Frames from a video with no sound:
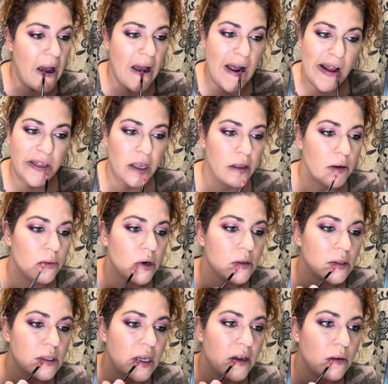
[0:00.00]
I think they were on
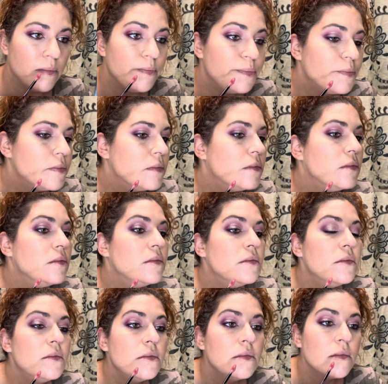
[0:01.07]
sale.
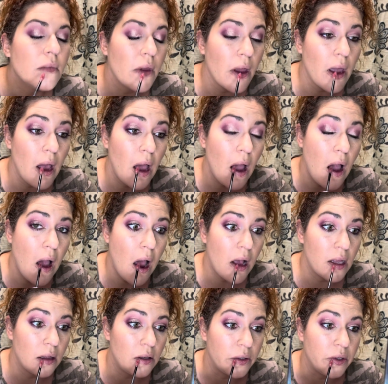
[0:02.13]
Mm,
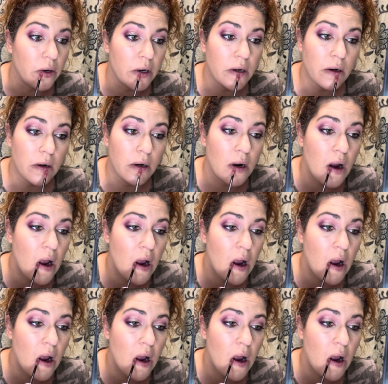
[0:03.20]
a little darker